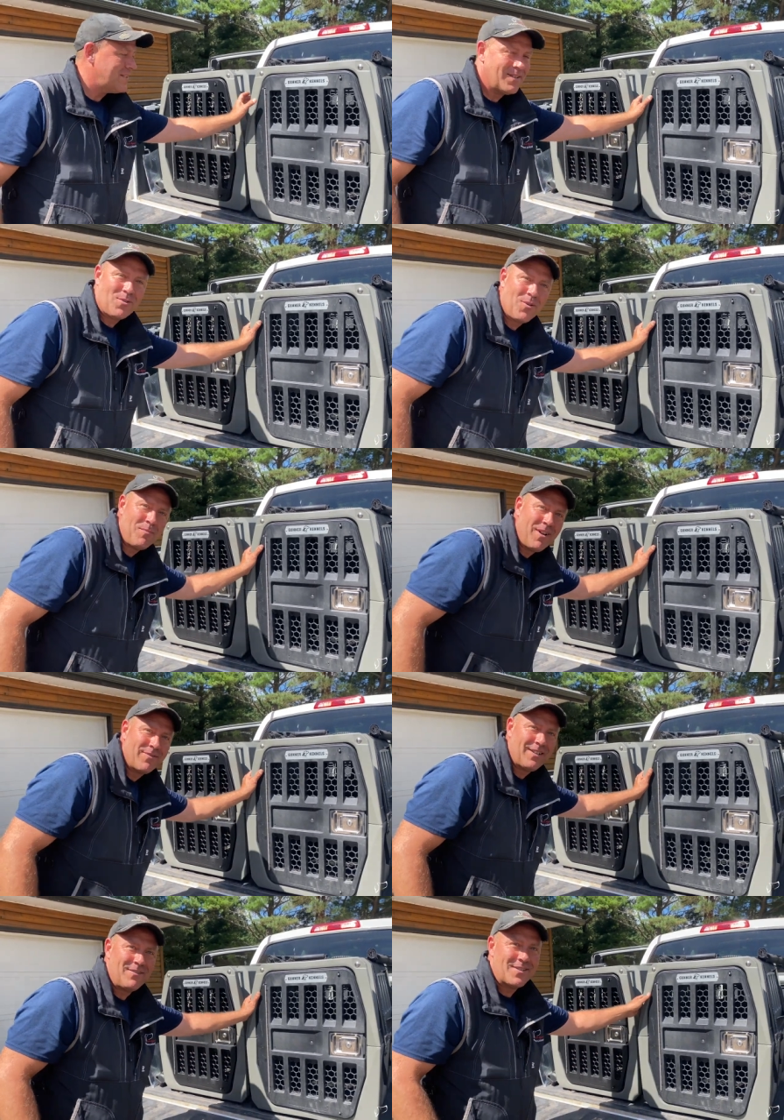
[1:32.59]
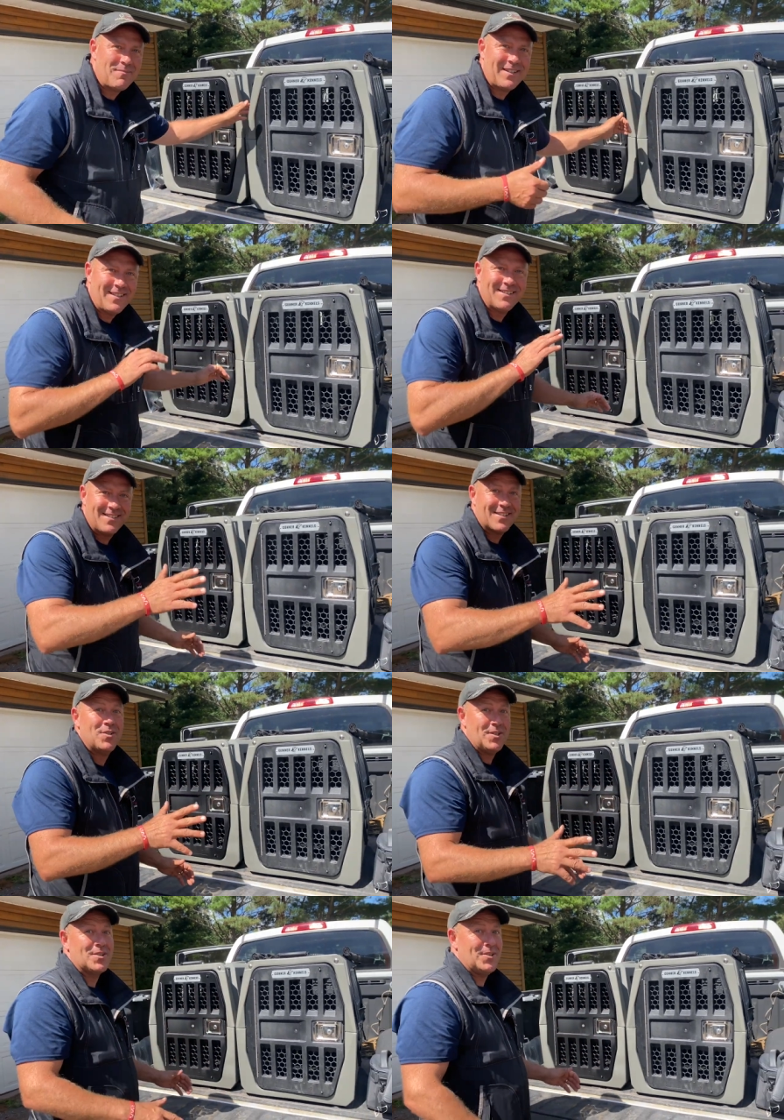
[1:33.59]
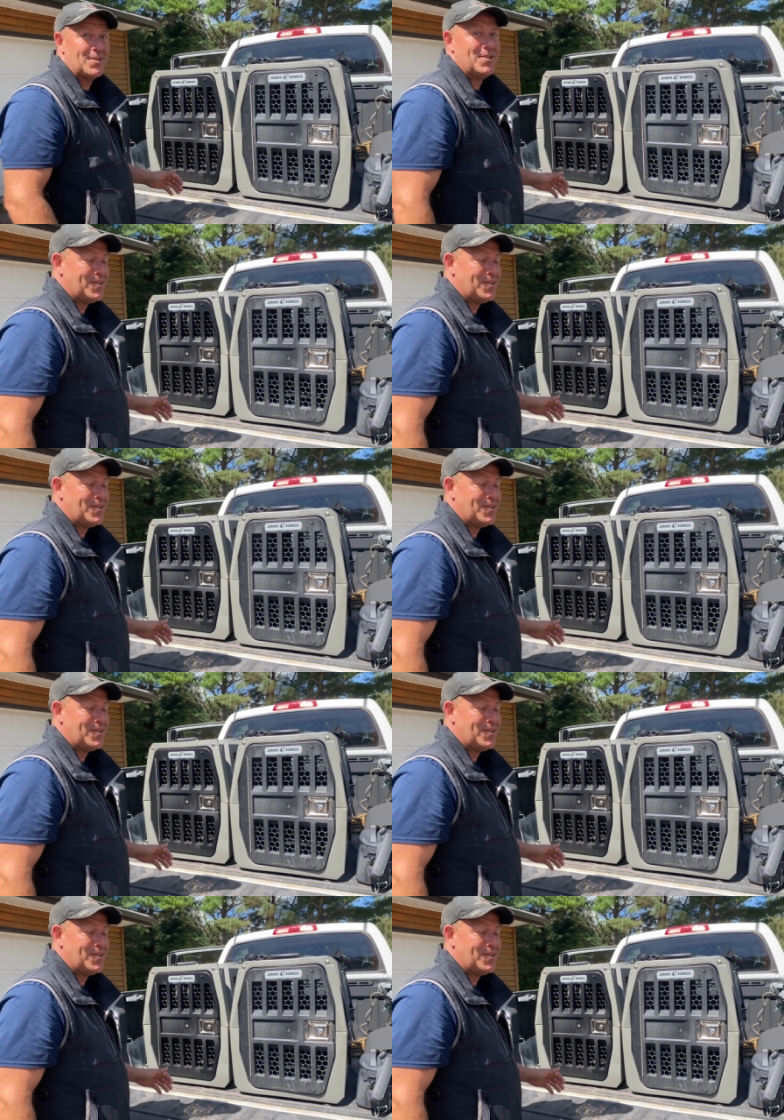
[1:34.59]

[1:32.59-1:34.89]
and throwing them off cliffs. I mean, this is good, good, good